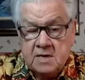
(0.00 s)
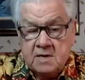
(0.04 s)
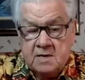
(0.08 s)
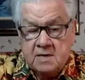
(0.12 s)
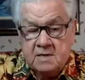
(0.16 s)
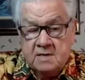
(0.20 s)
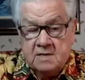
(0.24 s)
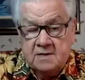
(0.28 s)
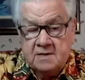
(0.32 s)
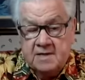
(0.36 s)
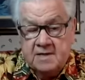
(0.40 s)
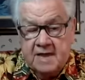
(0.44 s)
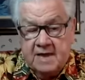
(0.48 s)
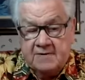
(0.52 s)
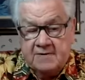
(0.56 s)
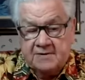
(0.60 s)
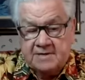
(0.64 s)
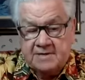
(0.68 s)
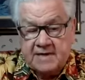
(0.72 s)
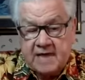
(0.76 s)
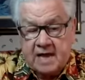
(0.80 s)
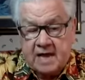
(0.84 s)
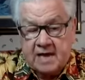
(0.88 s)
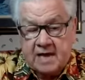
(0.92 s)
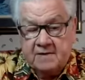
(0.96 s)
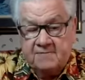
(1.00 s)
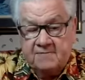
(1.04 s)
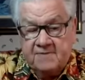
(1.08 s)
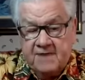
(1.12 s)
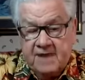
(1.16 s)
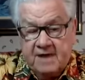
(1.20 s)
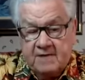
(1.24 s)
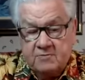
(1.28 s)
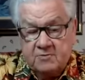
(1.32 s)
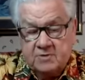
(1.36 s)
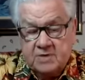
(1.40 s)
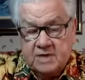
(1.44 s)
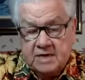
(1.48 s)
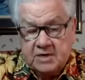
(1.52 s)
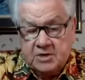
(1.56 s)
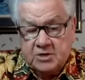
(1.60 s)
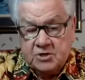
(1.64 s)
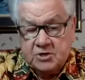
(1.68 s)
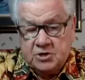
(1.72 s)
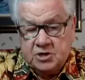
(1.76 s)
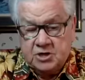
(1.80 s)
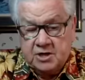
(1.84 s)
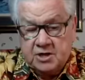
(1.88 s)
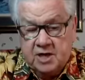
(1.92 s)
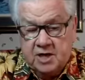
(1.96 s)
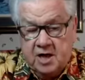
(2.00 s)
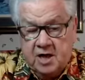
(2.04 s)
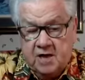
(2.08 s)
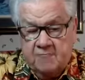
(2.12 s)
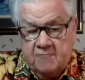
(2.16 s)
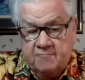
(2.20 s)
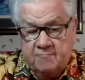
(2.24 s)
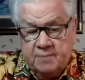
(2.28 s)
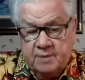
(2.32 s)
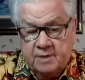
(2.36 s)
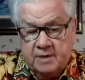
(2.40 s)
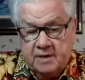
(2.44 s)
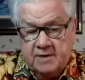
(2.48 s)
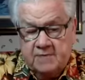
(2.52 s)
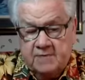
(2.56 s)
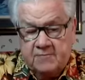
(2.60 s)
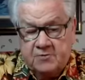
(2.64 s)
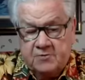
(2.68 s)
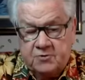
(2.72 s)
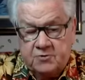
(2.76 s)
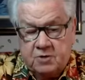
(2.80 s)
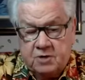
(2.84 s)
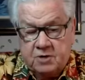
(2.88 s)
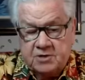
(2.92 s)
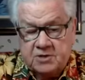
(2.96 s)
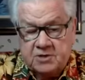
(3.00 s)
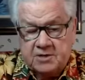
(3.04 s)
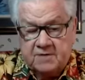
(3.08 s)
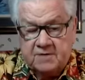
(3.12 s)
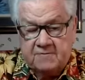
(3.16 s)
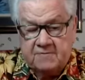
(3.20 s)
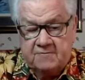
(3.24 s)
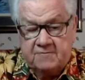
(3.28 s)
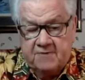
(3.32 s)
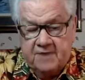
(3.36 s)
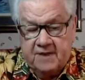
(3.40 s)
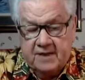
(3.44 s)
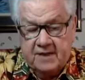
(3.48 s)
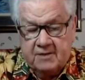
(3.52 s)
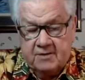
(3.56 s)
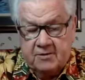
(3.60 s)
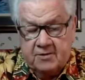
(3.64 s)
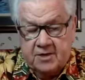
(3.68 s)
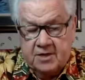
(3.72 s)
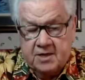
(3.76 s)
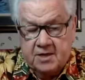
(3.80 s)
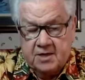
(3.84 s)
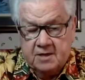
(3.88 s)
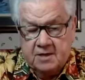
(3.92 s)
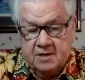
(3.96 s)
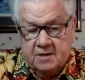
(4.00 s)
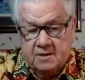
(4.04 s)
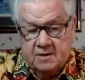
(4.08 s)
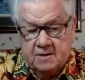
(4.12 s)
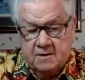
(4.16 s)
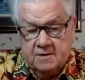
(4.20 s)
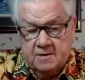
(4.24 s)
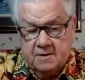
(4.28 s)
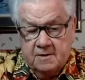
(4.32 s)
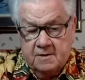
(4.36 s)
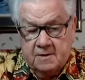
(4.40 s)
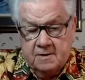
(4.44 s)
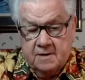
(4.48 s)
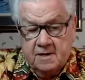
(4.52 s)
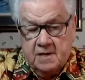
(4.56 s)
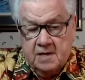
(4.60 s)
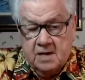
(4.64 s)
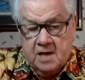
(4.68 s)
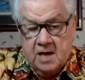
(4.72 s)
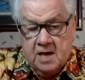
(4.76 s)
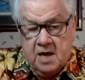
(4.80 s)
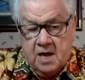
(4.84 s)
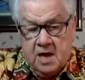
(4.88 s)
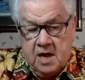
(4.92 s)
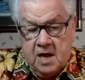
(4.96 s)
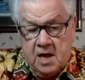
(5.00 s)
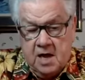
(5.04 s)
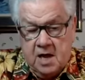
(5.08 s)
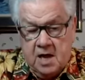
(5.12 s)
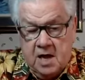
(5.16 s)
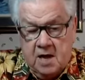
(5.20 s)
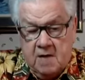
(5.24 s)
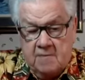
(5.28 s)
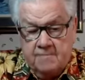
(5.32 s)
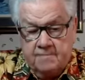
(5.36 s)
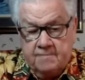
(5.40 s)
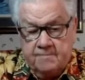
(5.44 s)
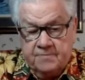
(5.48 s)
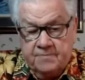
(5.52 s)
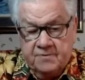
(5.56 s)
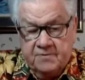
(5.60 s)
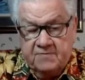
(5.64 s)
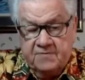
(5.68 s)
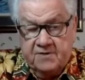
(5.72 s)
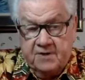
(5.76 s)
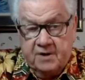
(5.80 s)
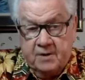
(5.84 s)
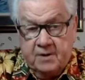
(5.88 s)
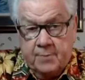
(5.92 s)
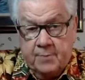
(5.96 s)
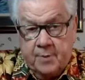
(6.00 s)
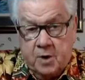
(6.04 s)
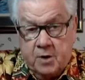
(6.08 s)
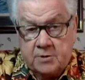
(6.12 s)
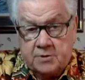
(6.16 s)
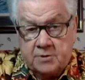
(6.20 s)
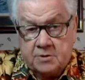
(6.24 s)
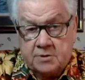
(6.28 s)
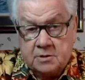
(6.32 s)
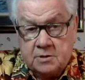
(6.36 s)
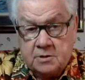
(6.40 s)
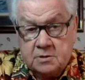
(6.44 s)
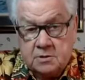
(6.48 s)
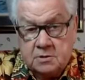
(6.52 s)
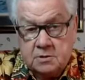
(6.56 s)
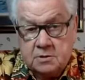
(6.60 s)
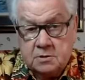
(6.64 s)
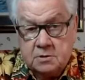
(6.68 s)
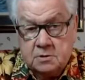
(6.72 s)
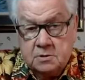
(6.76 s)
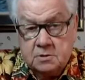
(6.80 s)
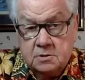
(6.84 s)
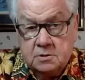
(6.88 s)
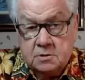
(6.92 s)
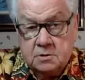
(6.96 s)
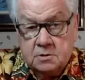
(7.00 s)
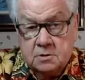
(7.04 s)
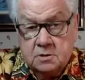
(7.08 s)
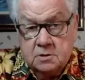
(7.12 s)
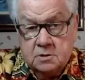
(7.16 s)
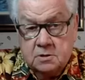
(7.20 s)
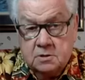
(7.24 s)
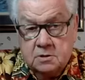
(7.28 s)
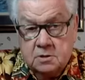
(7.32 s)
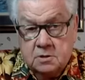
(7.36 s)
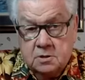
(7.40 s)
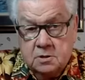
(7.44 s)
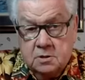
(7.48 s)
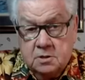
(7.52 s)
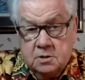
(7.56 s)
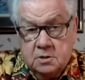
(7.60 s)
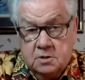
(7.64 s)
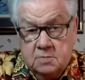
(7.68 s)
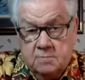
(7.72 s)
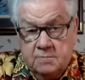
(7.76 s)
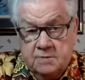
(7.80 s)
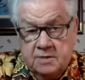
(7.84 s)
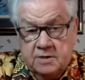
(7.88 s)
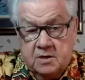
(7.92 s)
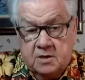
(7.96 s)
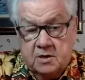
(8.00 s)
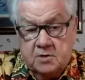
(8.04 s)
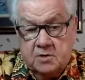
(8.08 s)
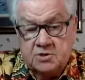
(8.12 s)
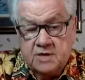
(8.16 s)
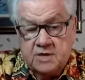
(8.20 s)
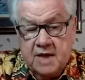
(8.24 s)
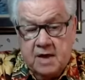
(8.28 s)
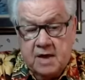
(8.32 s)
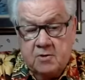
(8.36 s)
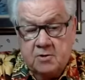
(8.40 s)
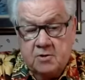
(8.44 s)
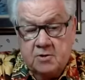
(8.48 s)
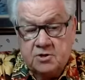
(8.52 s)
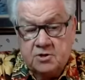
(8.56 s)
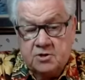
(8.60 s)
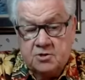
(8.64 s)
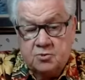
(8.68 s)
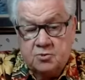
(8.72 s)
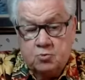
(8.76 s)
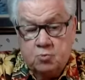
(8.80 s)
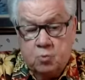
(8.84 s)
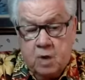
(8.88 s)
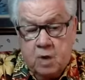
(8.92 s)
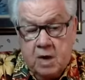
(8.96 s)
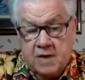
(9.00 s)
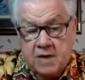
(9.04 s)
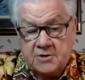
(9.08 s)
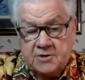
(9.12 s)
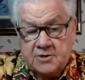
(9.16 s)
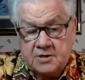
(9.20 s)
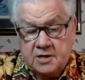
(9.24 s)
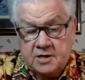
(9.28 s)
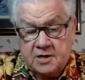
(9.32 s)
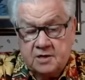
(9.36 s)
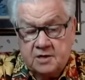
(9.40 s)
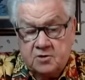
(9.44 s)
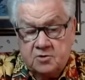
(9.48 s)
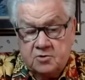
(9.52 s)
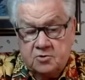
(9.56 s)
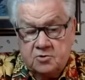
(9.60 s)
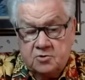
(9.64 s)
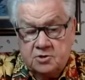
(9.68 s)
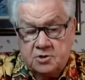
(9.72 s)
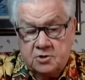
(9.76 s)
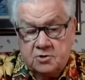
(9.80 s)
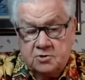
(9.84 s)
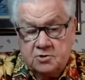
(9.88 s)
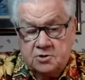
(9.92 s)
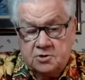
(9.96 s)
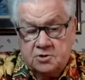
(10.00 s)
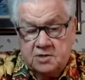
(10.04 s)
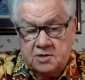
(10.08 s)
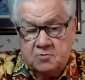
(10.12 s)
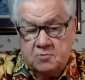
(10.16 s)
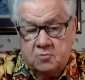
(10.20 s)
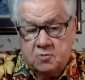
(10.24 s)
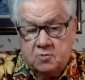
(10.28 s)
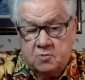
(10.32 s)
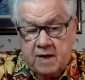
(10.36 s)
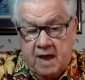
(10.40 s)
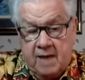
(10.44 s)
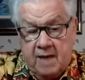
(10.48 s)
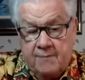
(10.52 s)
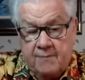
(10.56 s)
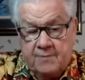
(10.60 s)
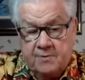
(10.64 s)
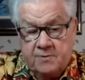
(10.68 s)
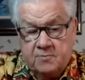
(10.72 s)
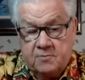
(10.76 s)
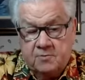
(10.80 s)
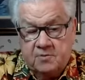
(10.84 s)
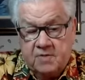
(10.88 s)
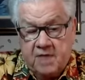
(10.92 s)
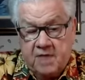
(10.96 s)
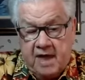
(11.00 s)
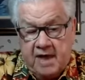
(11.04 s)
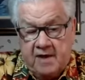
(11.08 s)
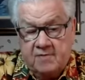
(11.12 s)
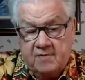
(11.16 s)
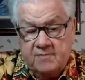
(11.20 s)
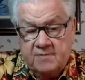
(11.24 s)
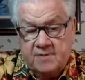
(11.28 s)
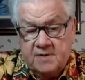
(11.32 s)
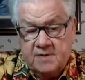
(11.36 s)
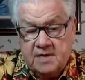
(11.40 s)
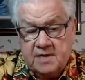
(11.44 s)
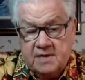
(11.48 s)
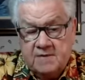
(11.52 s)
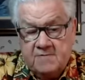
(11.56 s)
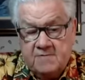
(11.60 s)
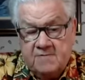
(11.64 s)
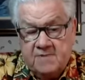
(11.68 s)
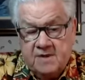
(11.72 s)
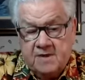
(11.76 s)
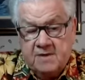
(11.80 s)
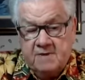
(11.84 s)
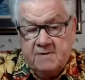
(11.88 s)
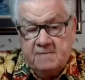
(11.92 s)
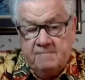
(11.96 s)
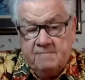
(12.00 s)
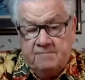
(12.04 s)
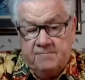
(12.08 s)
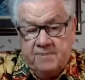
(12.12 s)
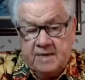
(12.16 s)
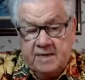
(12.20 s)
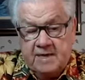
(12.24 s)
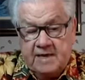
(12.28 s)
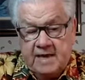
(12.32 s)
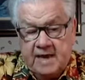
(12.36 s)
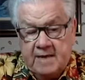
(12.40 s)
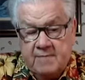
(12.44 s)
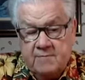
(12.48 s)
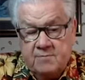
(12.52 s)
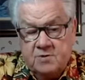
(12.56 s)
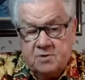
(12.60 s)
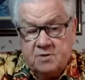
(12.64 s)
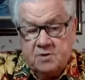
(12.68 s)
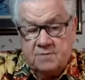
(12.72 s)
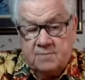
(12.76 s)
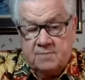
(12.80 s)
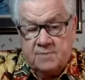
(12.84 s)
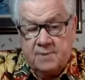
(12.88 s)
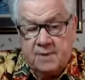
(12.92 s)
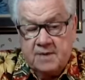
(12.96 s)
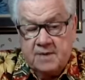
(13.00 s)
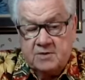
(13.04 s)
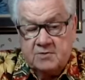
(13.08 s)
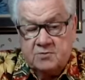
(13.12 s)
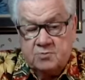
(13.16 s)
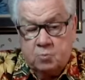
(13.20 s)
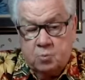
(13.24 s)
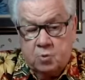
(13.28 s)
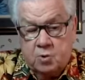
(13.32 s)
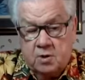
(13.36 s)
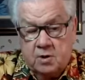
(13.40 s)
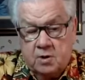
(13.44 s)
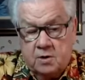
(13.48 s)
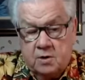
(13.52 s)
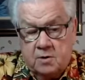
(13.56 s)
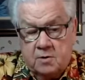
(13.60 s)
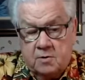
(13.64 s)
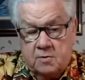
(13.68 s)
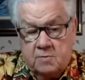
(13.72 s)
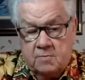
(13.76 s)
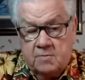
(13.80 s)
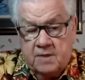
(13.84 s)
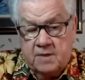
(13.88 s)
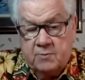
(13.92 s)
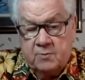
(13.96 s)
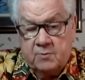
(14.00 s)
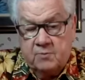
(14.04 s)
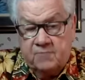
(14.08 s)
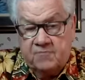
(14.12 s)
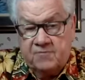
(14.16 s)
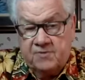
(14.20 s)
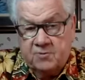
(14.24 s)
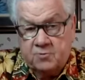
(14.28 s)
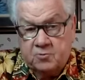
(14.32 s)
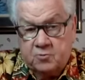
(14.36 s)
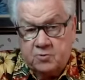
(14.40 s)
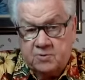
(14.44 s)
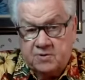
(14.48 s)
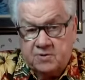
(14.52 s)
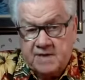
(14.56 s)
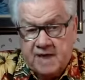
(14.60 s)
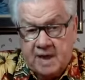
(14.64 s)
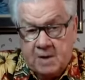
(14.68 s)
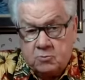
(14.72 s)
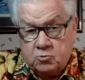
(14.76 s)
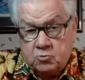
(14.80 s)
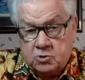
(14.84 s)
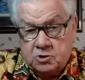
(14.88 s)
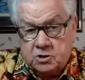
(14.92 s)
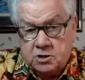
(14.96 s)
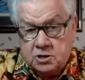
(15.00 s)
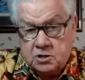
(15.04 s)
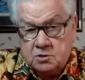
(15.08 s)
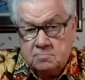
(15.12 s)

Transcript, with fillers: that solid foundation of belief, trust, and faith uh, fell apart. Because now, as you watch and you, you see what happened with Adam and Eve, they came to the place where they were filled with doubt,